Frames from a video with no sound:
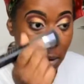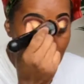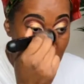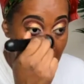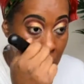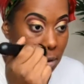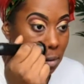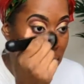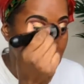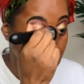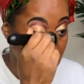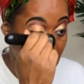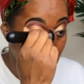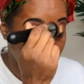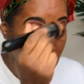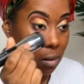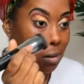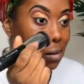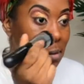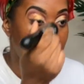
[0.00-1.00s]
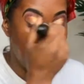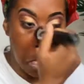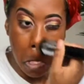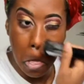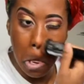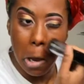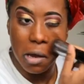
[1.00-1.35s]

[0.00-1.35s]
Metro the producer.